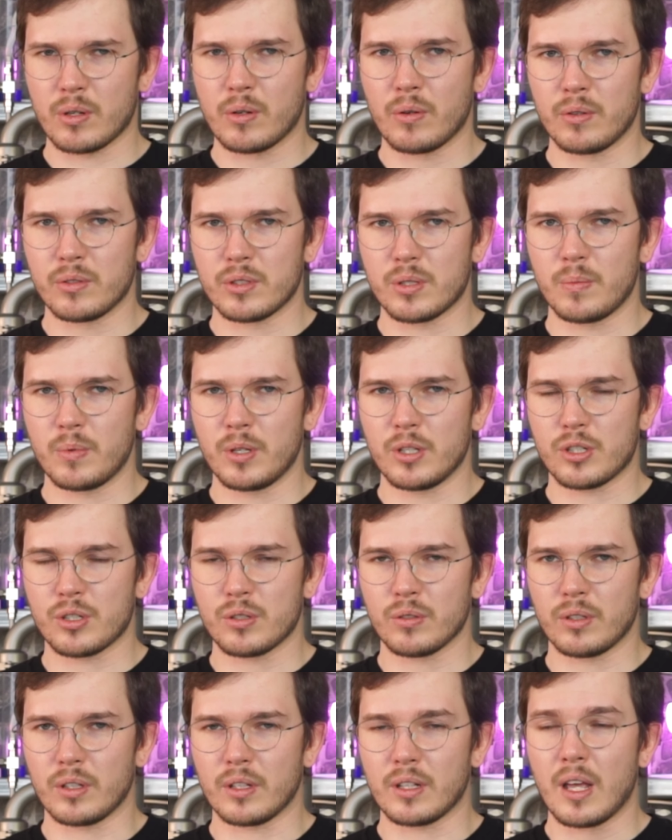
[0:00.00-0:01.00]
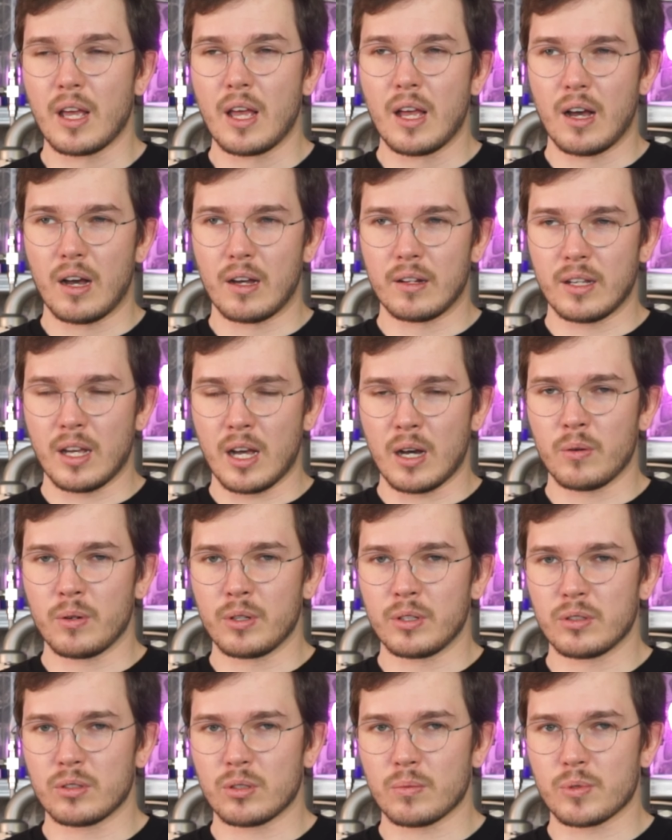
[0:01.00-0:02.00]
going to be shooted on our
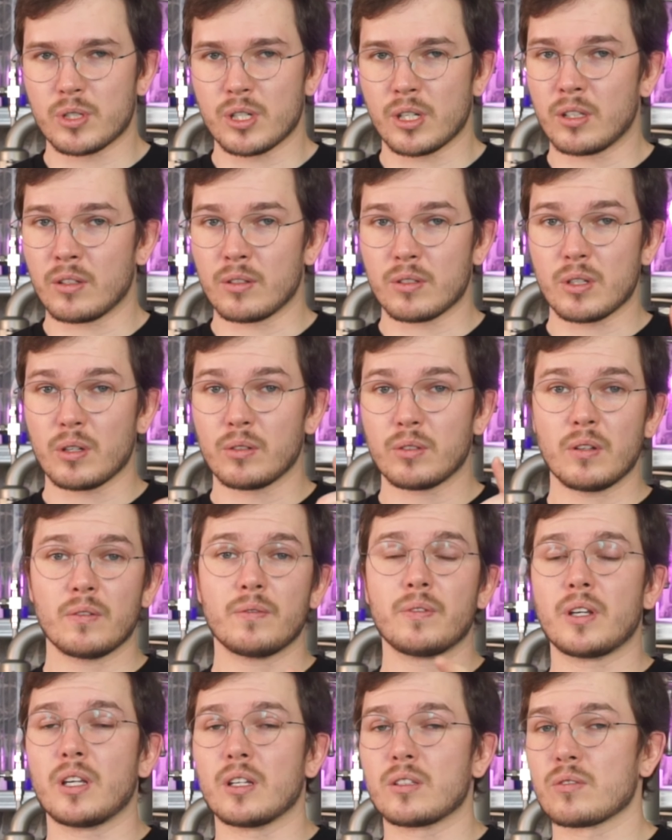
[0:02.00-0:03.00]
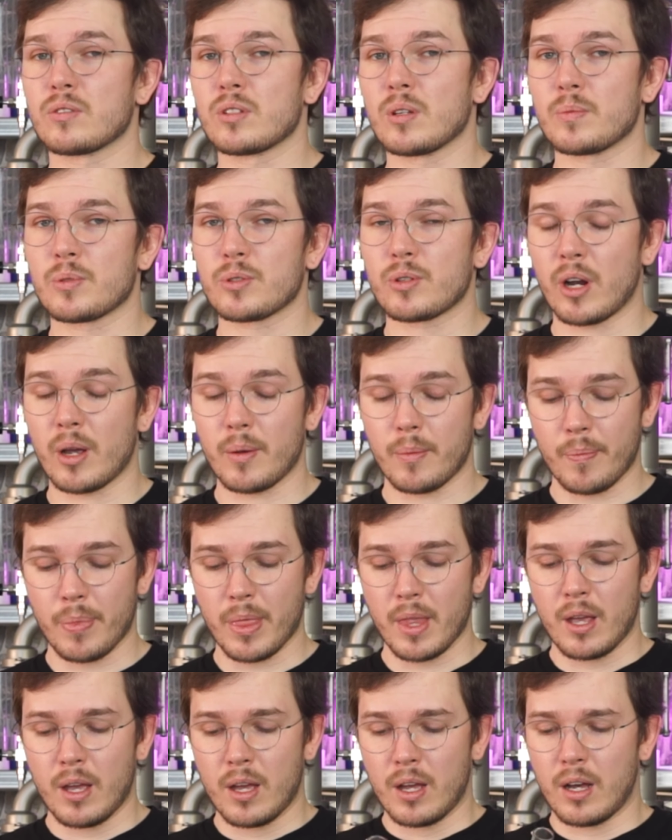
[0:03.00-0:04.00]
YouTube channel, so don't forget to subscribe.
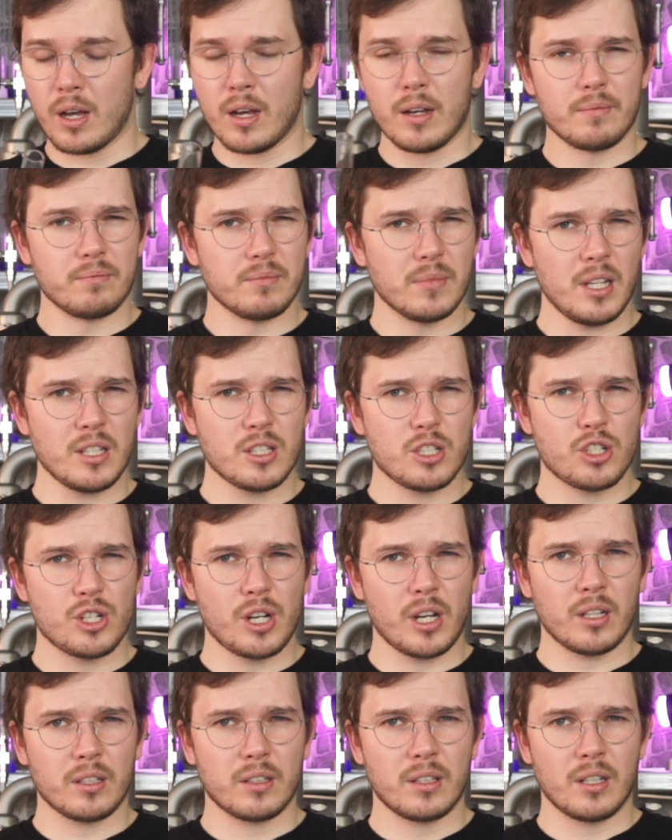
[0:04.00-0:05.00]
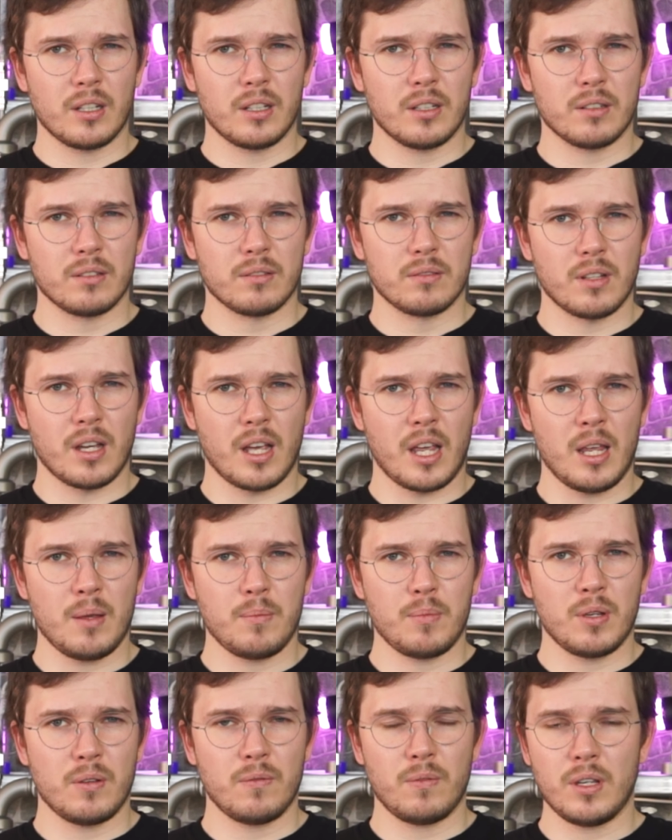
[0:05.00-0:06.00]
Let's check the
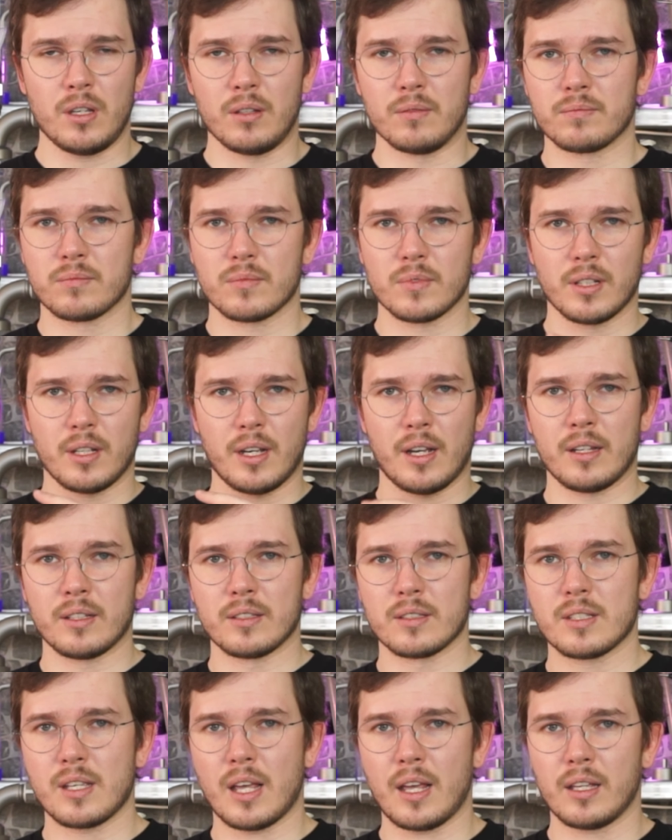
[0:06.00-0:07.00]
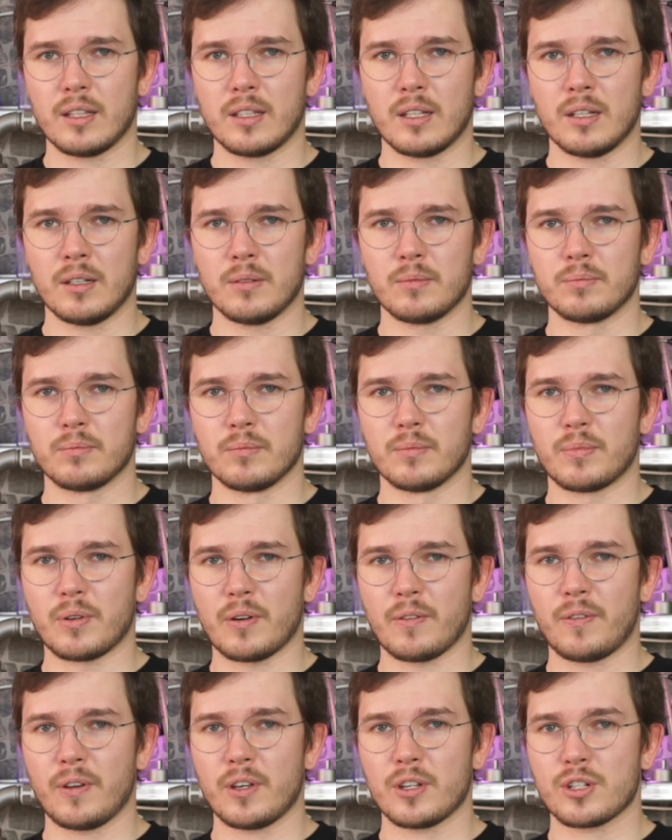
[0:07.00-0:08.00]
ABV and take the
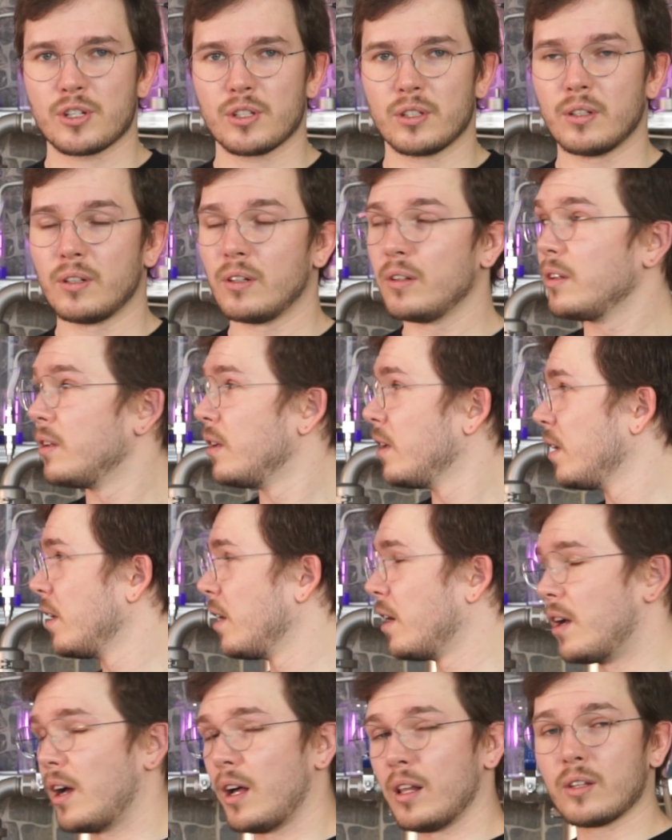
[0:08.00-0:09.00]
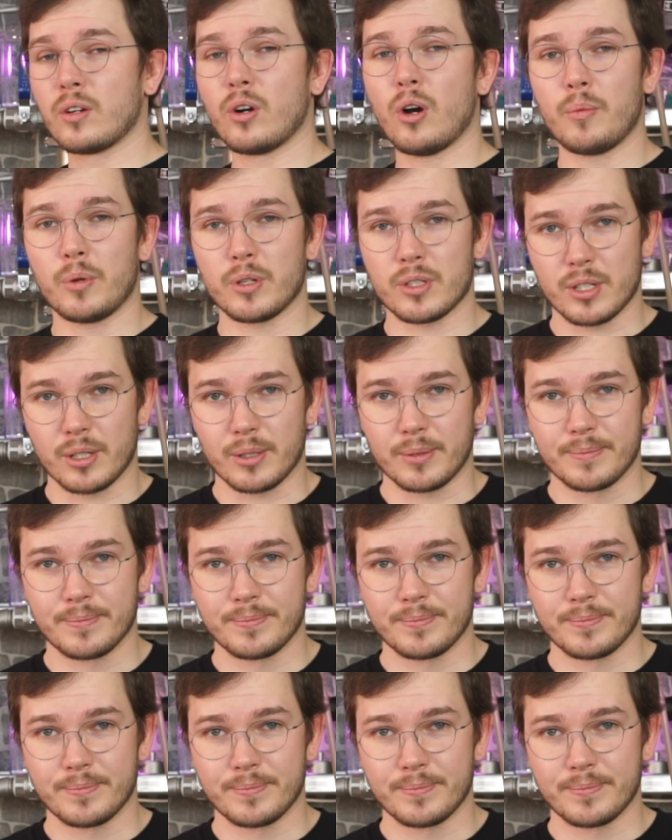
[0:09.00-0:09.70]
professional alcometer.